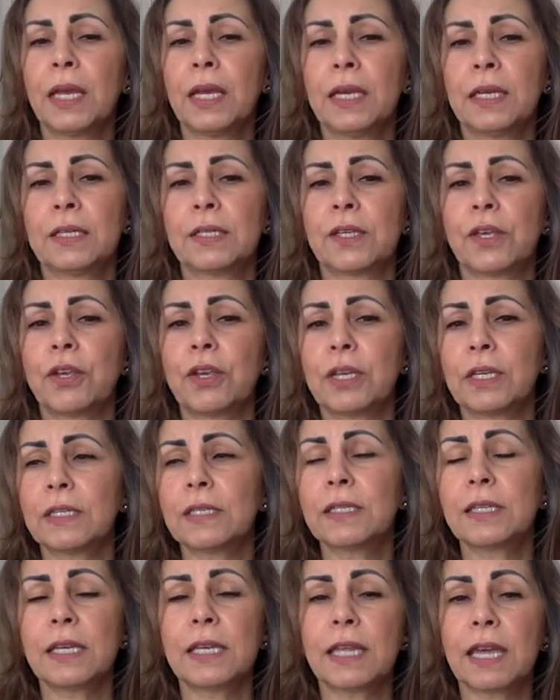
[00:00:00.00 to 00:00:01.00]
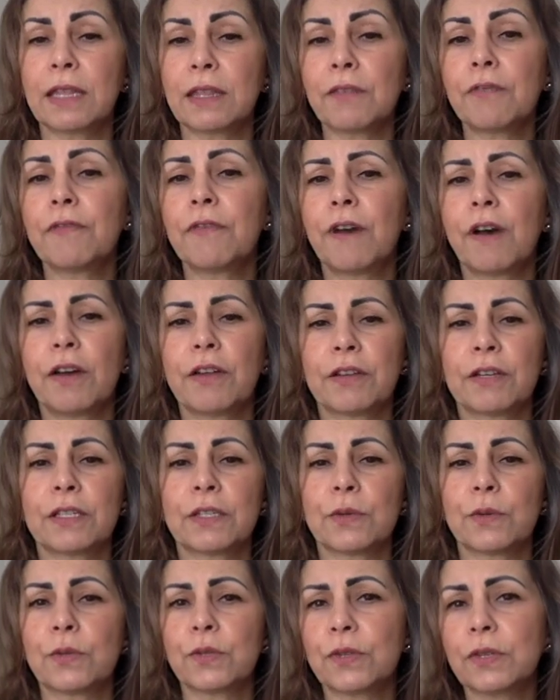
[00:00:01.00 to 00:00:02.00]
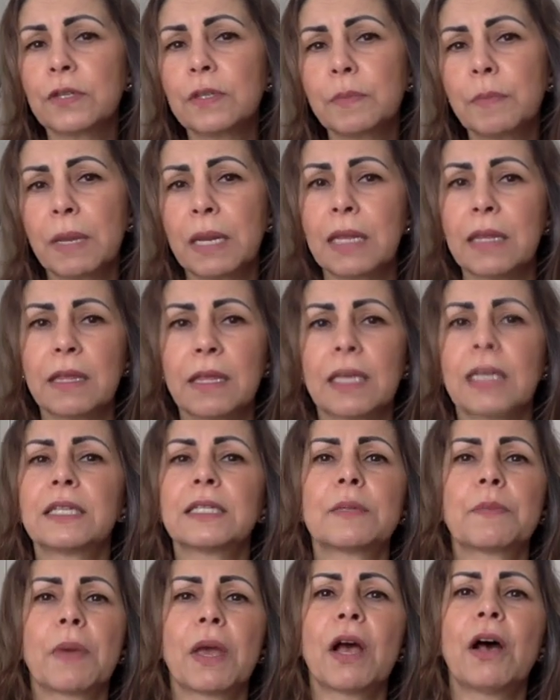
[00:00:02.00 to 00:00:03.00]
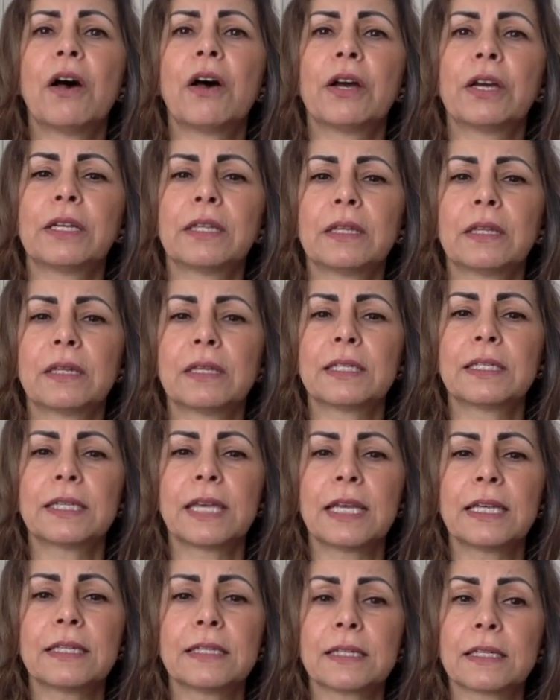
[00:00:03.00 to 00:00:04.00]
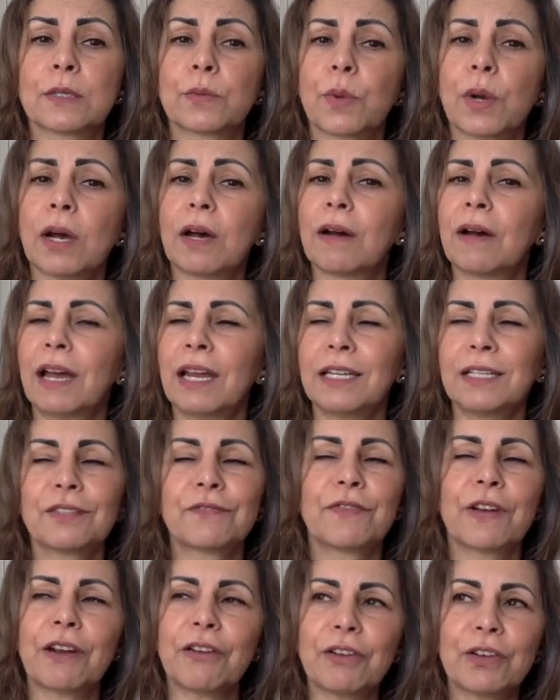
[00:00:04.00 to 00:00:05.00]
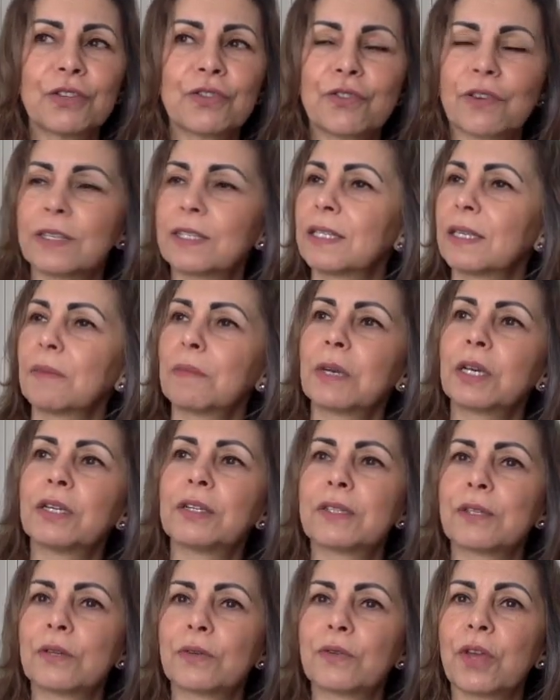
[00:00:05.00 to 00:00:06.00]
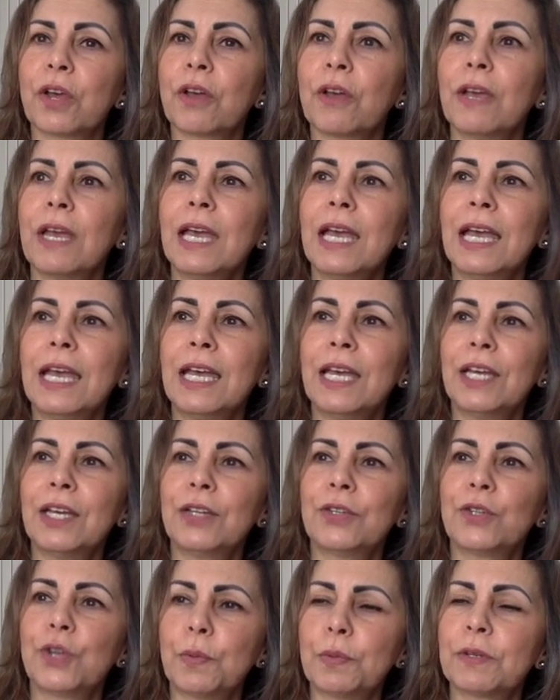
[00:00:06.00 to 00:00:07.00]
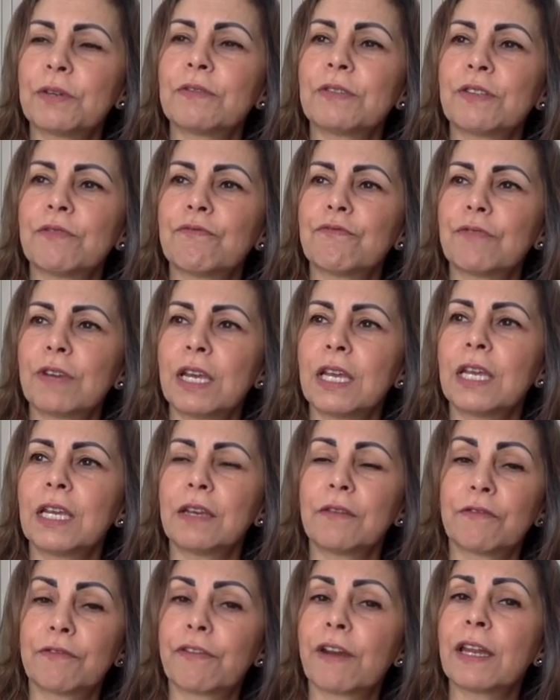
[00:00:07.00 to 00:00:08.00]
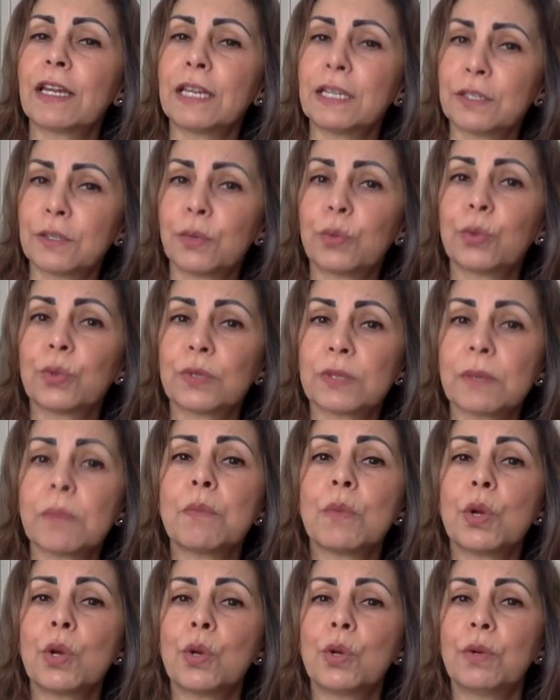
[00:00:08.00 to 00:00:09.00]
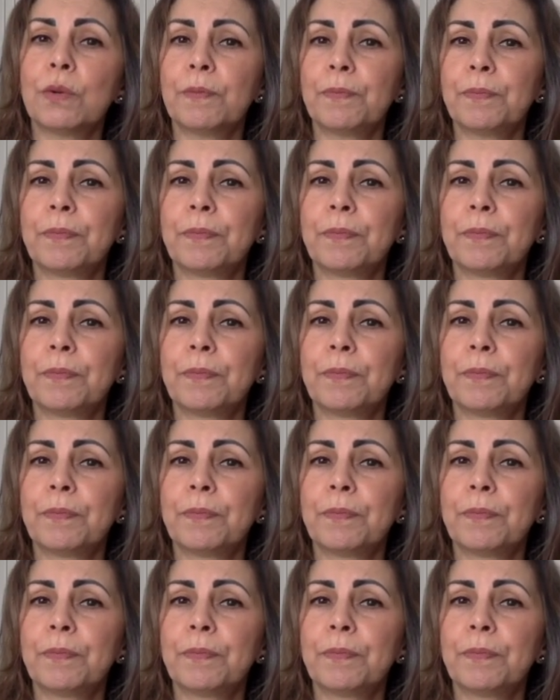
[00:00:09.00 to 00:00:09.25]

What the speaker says: So you can see that the father is also spinning things behind the scenes as well. And it's very interesting because although Jupiter is really friendly towards the moon